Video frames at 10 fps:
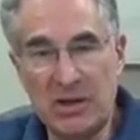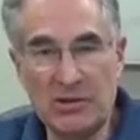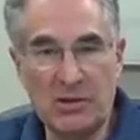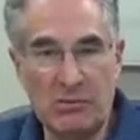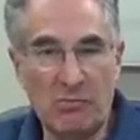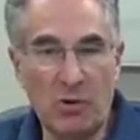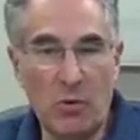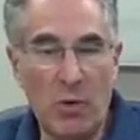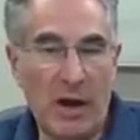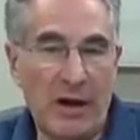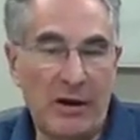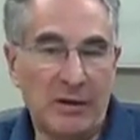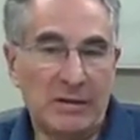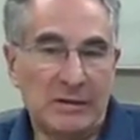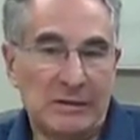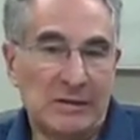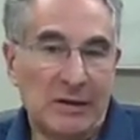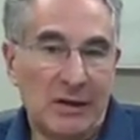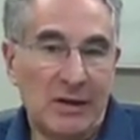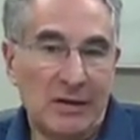doesn't require
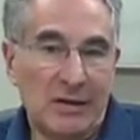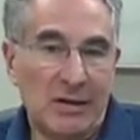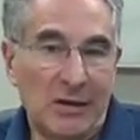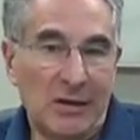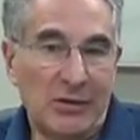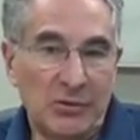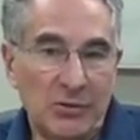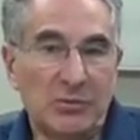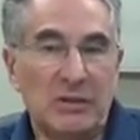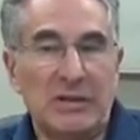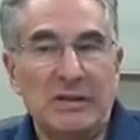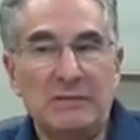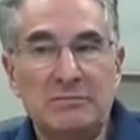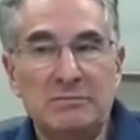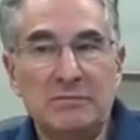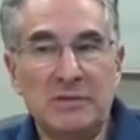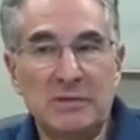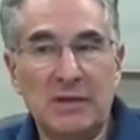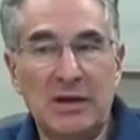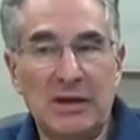unduly
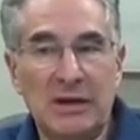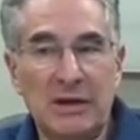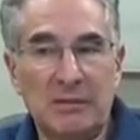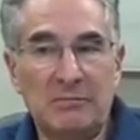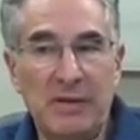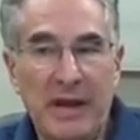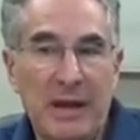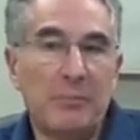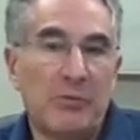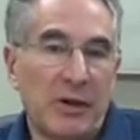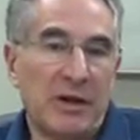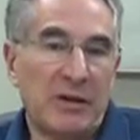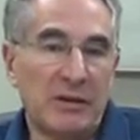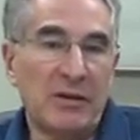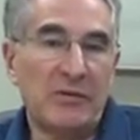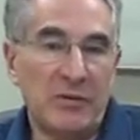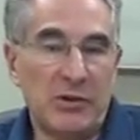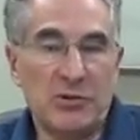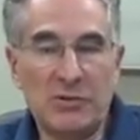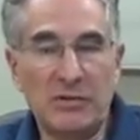hampering the
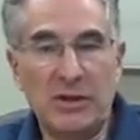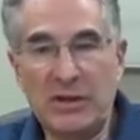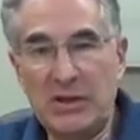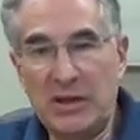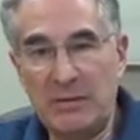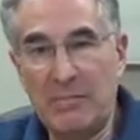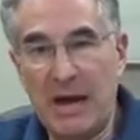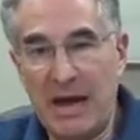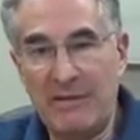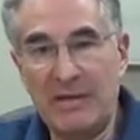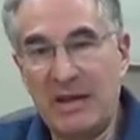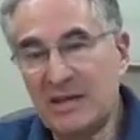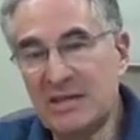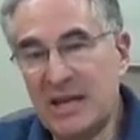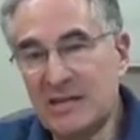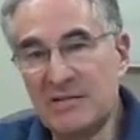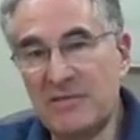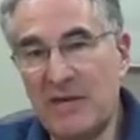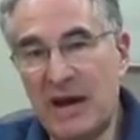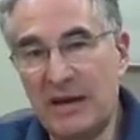use of LinkedIn by having excessive
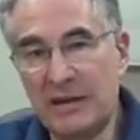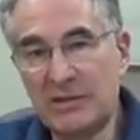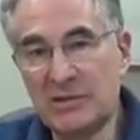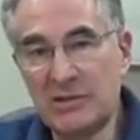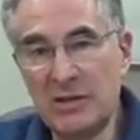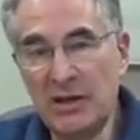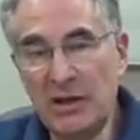filings.